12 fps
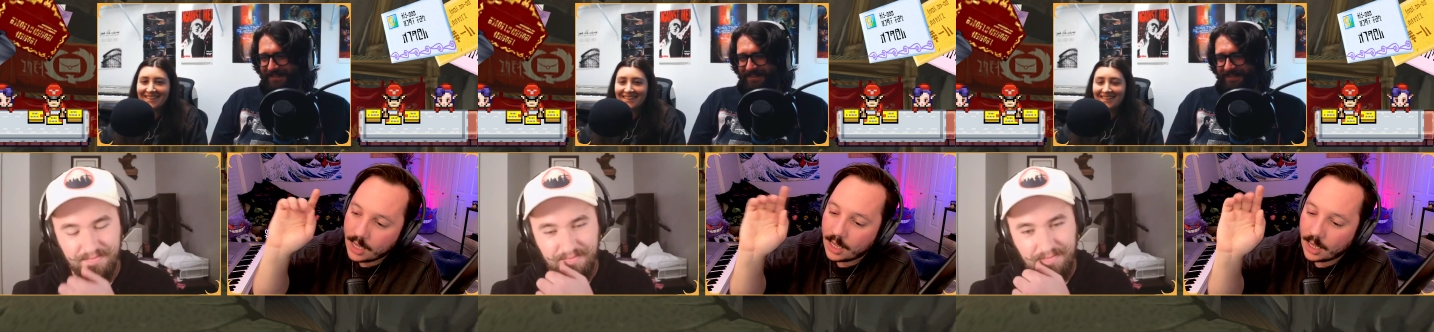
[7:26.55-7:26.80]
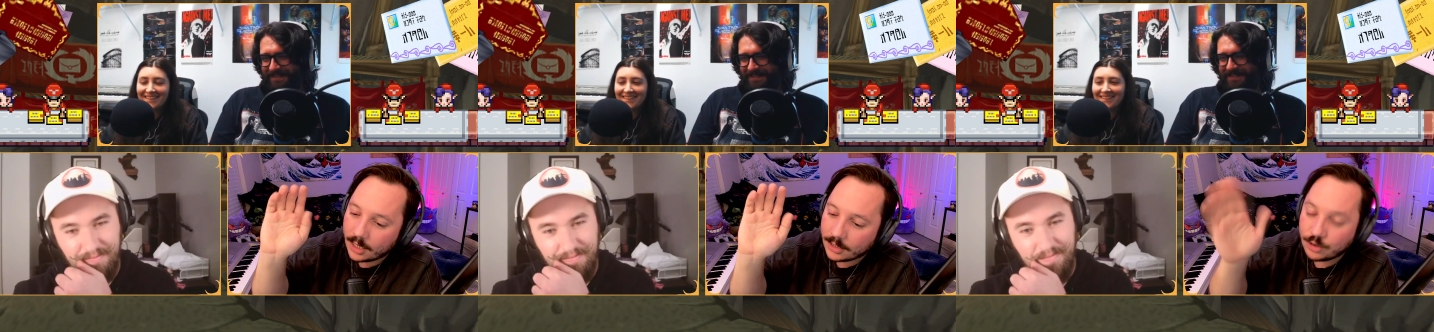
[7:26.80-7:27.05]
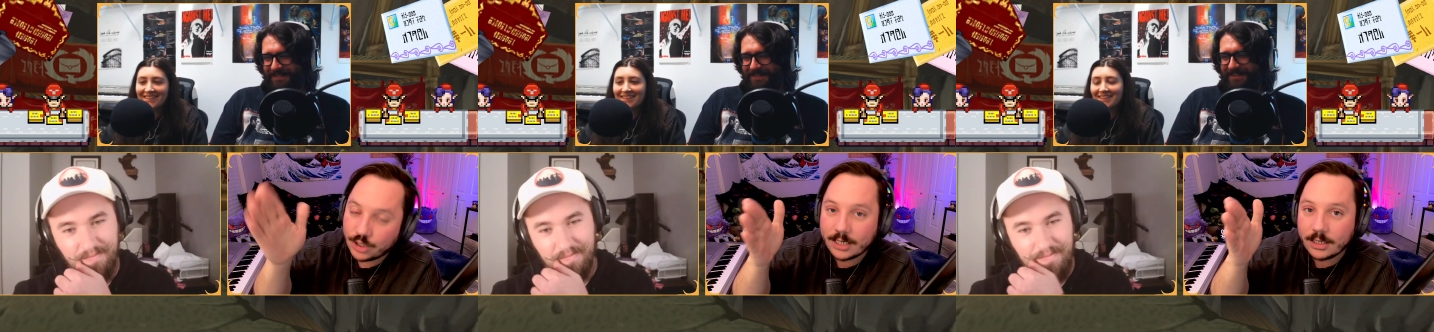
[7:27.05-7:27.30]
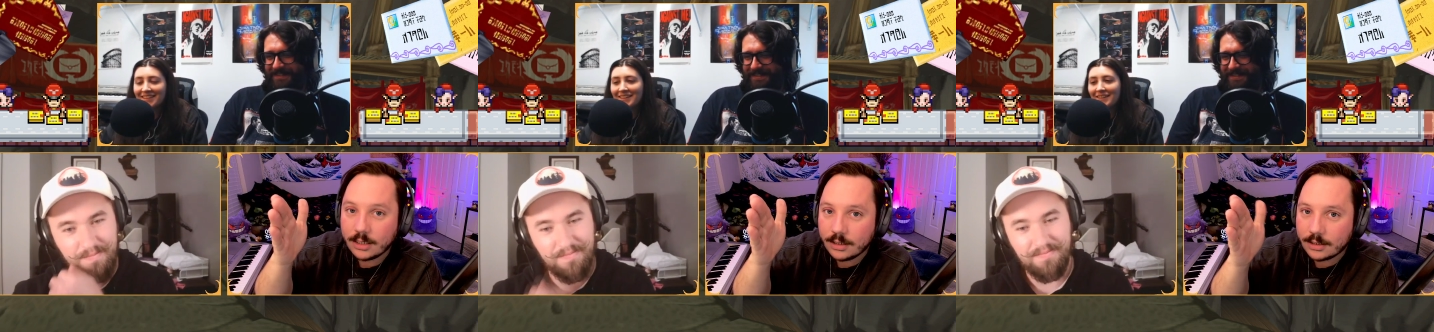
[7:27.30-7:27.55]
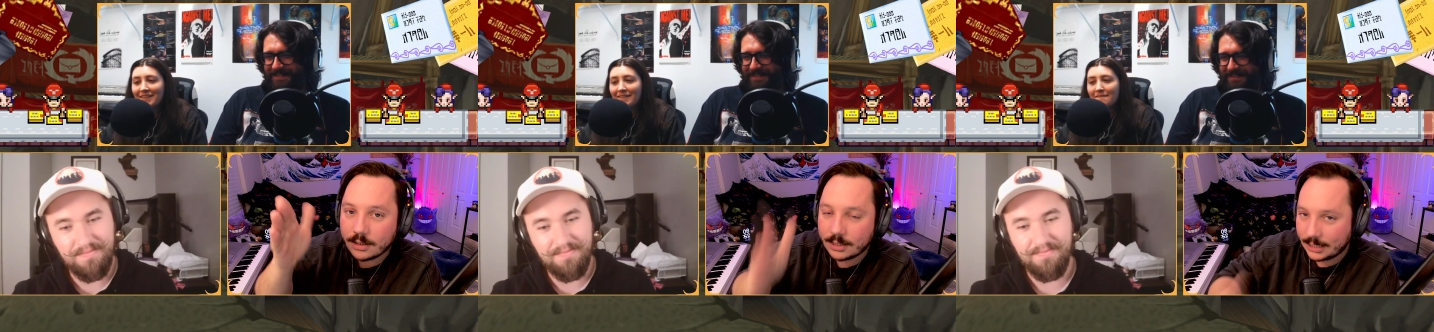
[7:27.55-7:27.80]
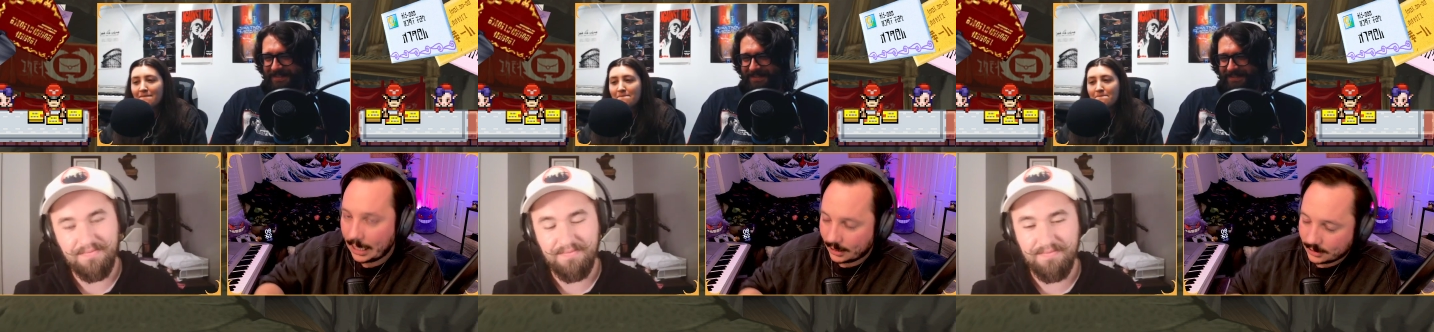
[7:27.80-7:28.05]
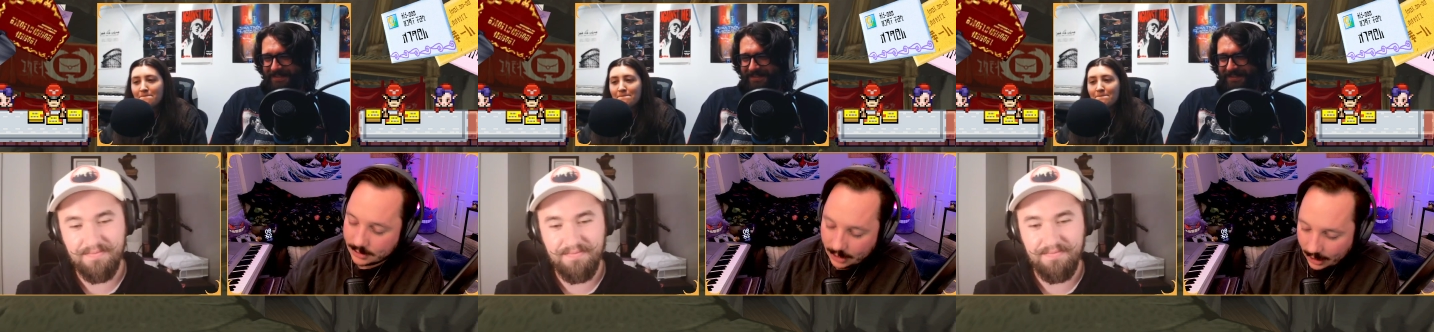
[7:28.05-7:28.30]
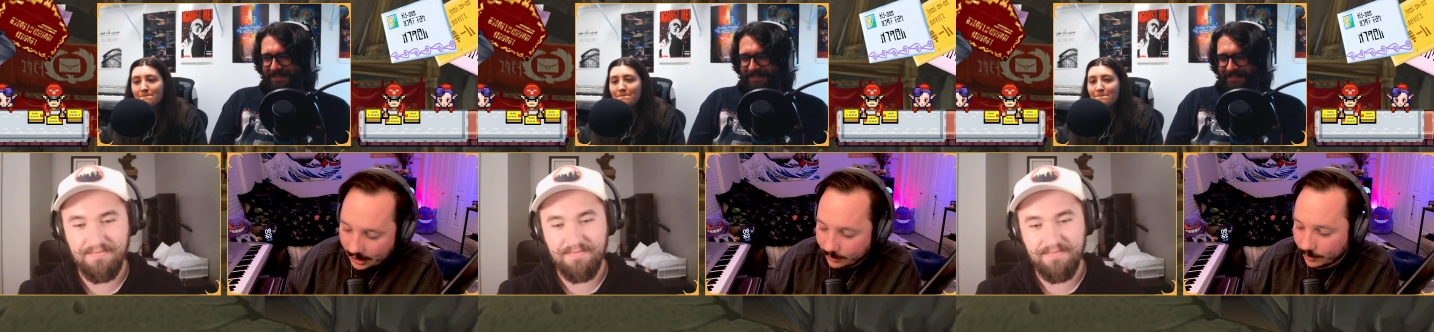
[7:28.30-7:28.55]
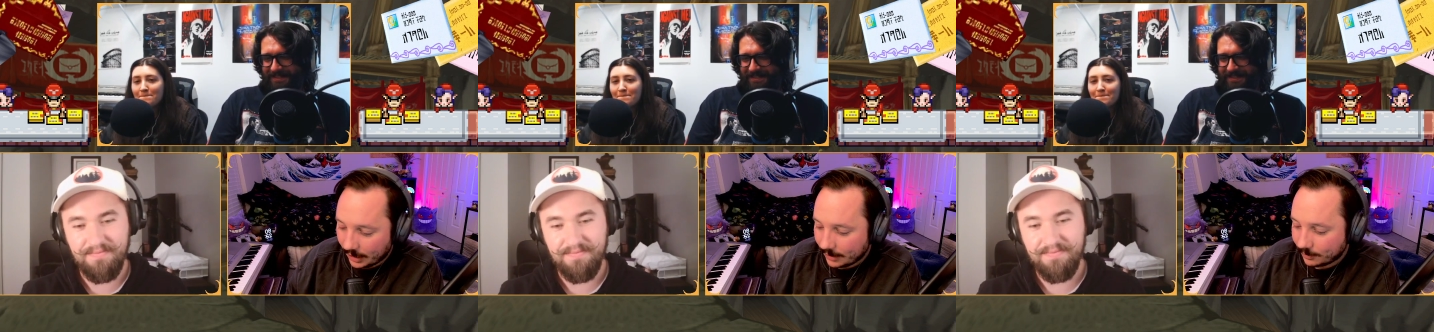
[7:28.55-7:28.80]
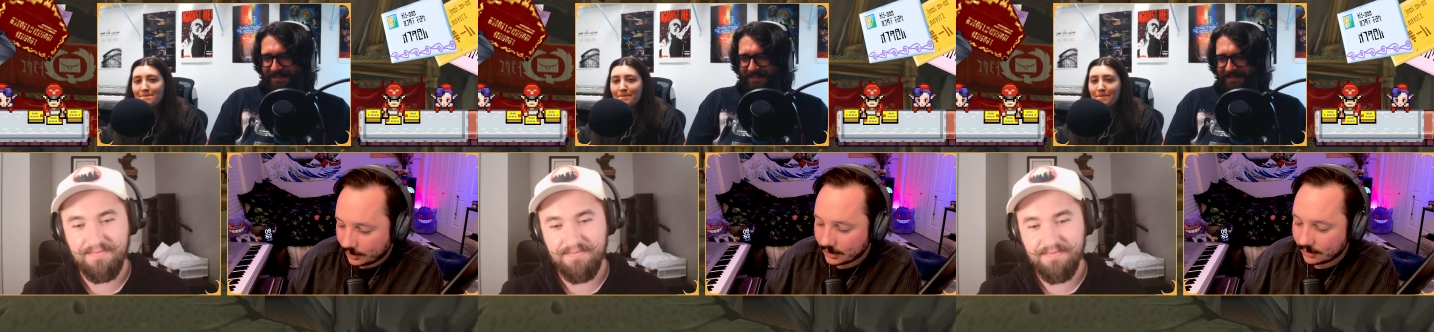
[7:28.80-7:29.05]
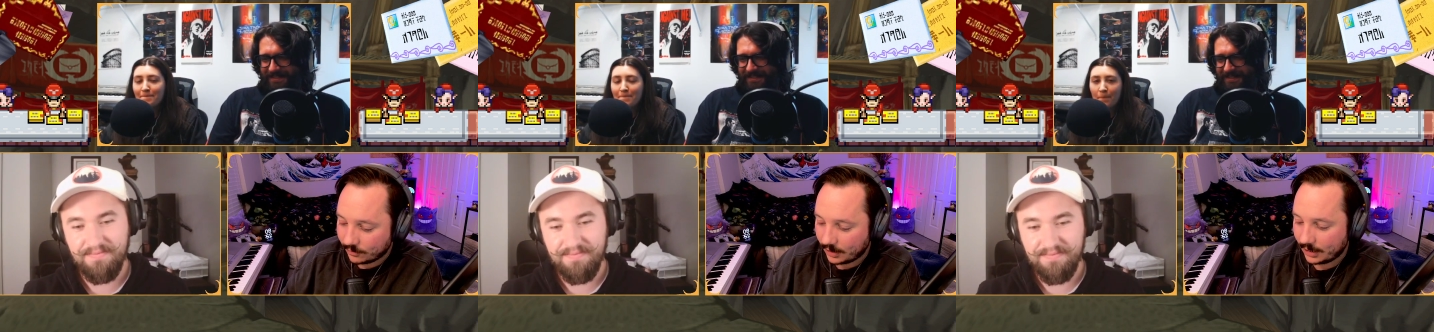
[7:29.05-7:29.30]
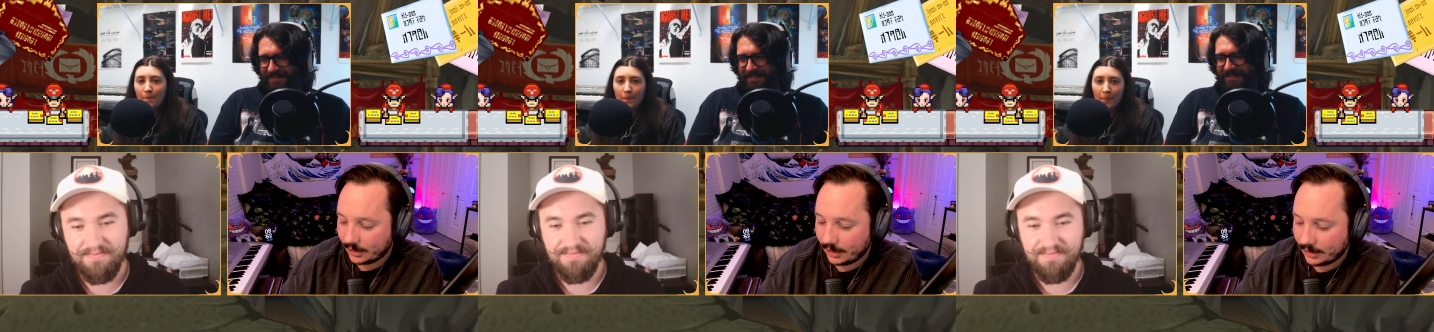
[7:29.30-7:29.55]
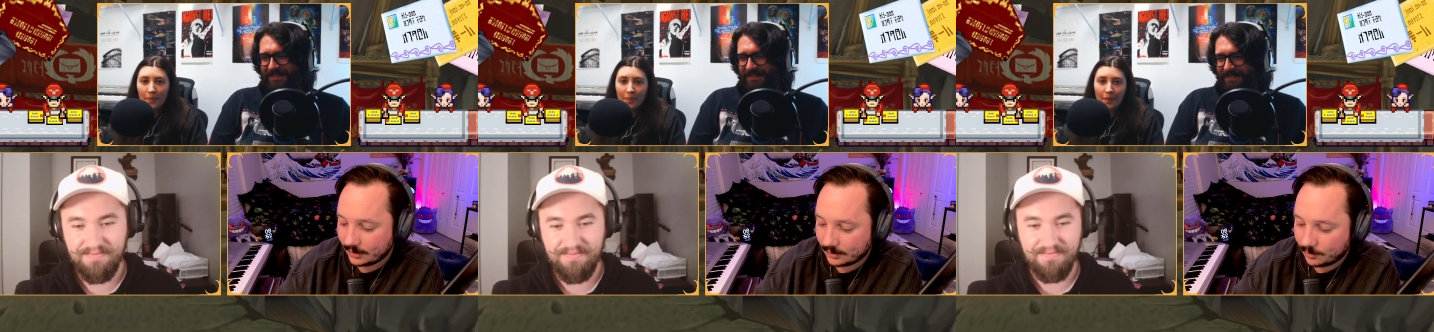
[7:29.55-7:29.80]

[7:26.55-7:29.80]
Speaker 1: Uh, Jenga. Yes, I I believe that it is